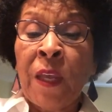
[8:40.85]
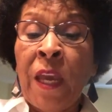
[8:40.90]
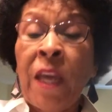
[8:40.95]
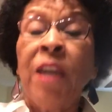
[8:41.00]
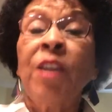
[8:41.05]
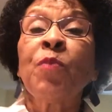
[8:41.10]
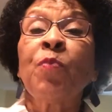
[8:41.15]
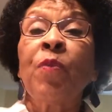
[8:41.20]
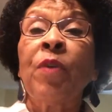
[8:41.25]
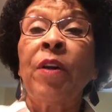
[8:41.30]

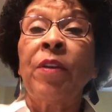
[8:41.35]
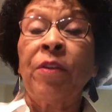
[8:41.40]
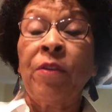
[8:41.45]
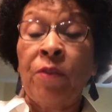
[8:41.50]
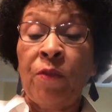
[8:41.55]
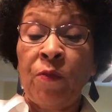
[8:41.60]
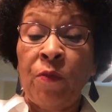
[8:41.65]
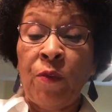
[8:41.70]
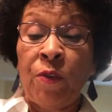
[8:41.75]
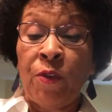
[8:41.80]
His brother,
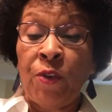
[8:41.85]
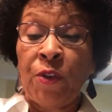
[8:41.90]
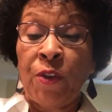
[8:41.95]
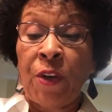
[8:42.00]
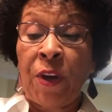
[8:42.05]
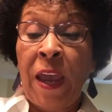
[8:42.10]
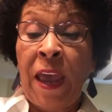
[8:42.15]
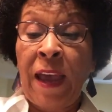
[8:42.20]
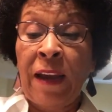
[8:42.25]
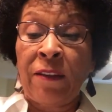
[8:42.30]
the rooster,
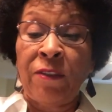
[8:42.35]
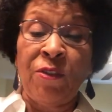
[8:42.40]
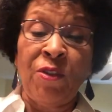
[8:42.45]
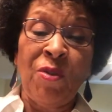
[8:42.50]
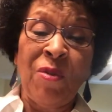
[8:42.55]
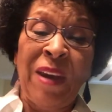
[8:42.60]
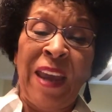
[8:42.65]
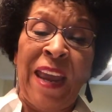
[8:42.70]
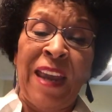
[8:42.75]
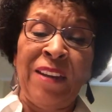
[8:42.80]
cackled,
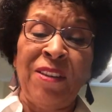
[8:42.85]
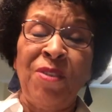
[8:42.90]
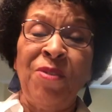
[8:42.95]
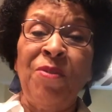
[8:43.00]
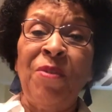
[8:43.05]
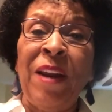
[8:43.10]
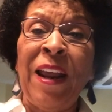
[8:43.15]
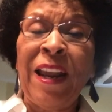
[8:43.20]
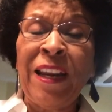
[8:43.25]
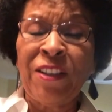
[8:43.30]
"You can't
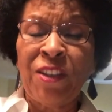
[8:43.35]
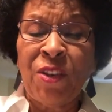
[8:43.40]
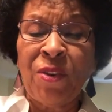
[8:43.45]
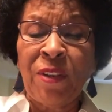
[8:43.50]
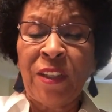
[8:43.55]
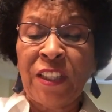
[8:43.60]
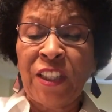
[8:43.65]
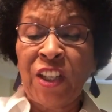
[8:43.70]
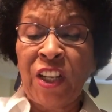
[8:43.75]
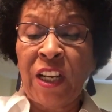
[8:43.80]
do that, you're
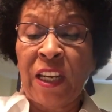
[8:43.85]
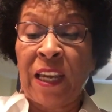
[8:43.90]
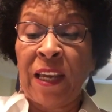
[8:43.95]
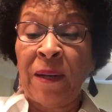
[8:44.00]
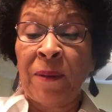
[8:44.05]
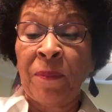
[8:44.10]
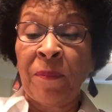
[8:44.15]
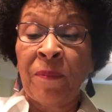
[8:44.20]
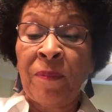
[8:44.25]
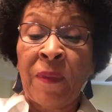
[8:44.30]
a
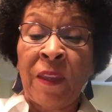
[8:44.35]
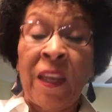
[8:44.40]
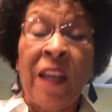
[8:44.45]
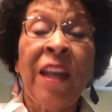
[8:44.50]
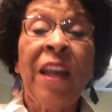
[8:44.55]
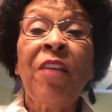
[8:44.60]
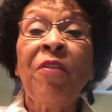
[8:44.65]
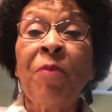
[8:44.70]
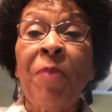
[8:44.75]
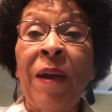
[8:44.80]
chicken.
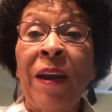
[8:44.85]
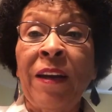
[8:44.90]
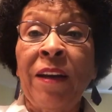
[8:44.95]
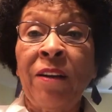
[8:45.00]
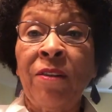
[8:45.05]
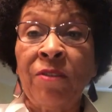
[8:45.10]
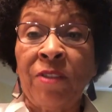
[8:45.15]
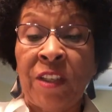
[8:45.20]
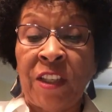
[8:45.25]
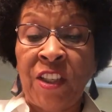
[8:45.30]
And everybody
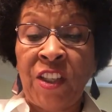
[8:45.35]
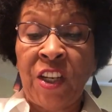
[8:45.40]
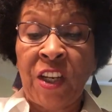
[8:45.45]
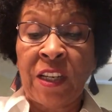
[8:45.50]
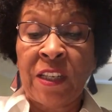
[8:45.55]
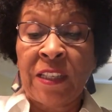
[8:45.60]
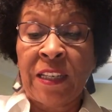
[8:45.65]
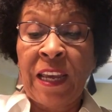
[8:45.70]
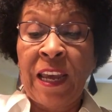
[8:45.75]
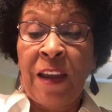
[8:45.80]
knows that
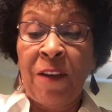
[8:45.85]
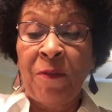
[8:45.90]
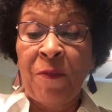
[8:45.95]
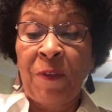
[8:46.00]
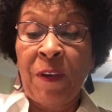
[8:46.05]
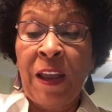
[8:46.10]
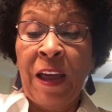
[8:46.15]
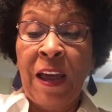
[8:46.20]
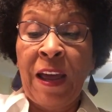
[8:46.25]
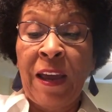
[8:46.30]
chickens can't
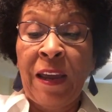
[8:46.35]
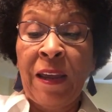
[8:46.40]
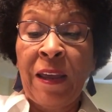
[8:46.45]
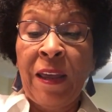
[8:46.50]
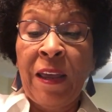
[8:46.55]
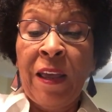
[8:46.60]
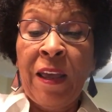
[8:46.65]
fly."